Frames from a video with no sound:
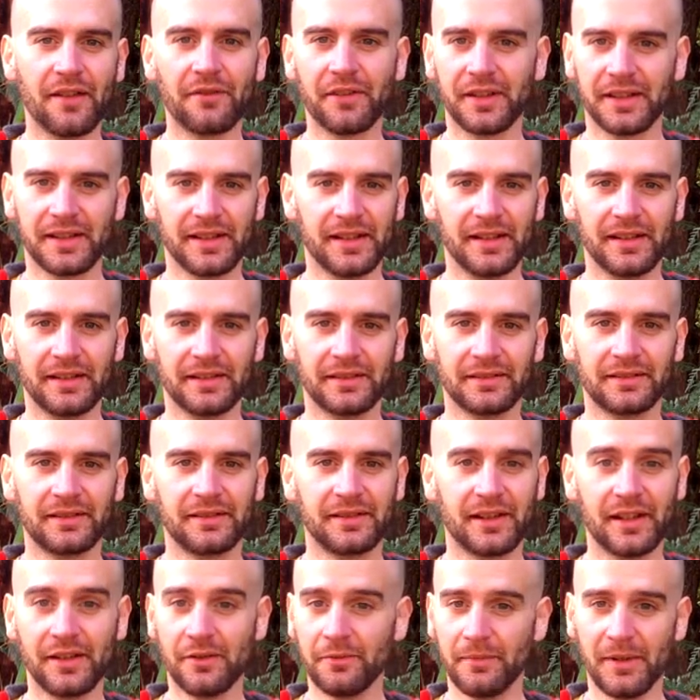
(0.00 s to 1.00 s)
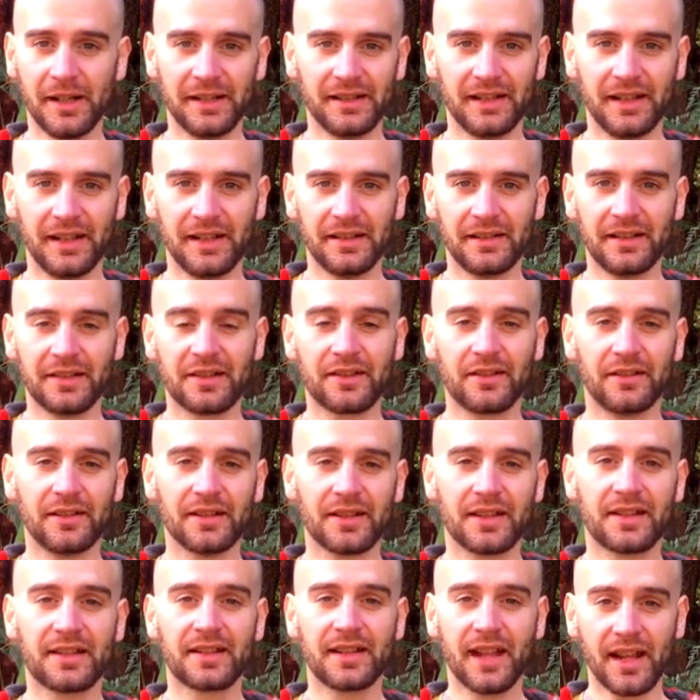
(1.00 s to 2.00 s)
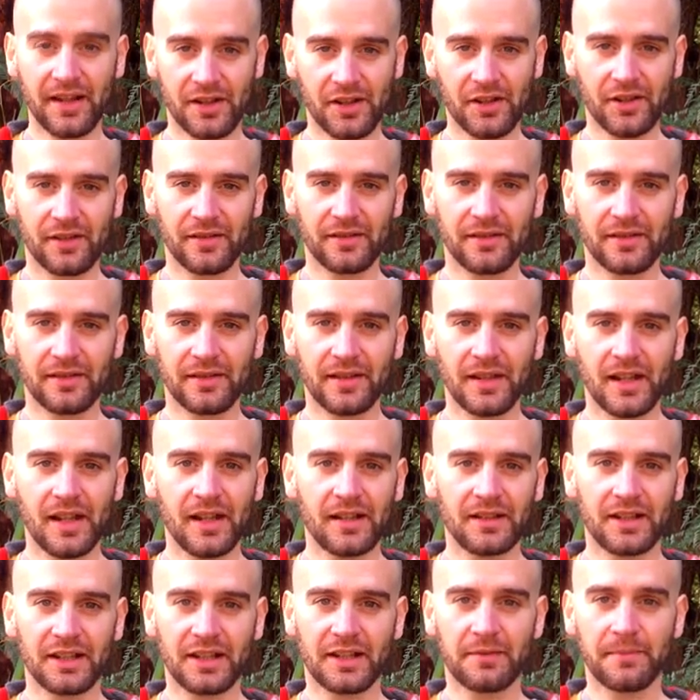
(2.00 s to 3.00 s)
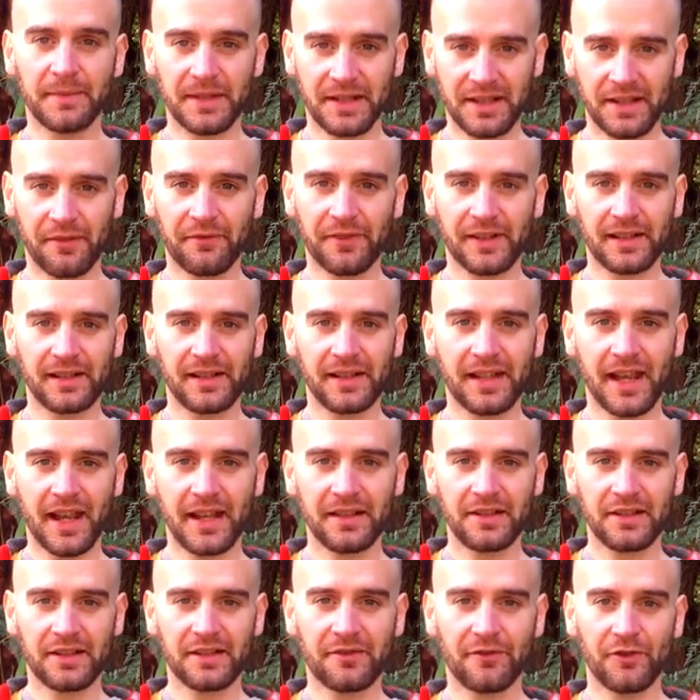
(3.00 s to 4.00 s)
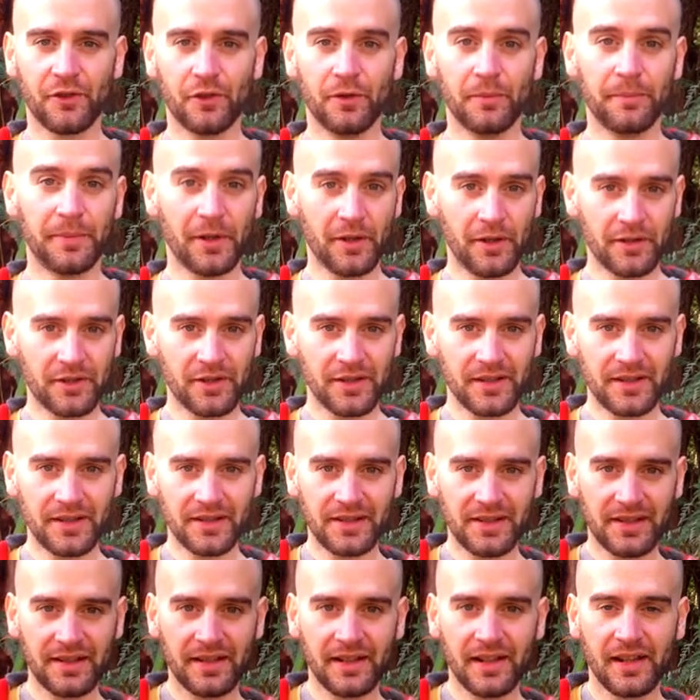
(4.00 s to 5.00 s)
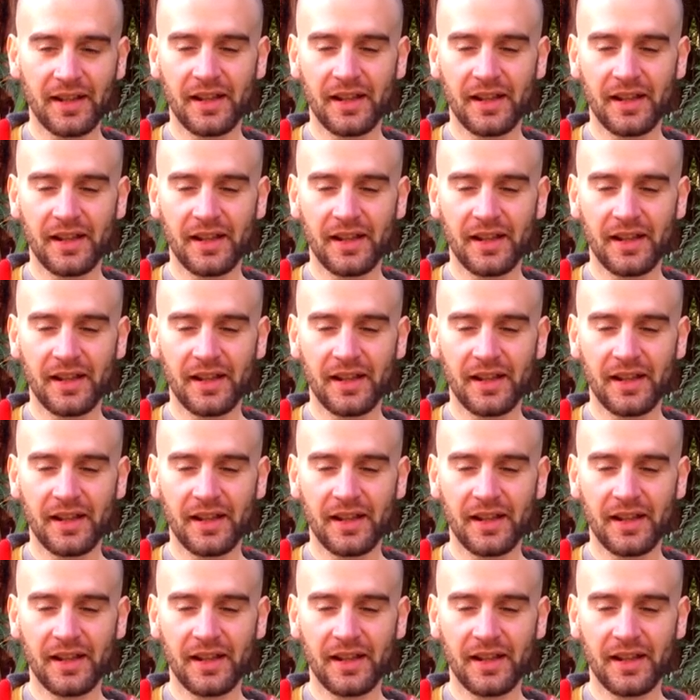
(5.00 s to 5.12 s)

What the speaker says: everything that you might need. It's got a section that specifically caters for Burgins.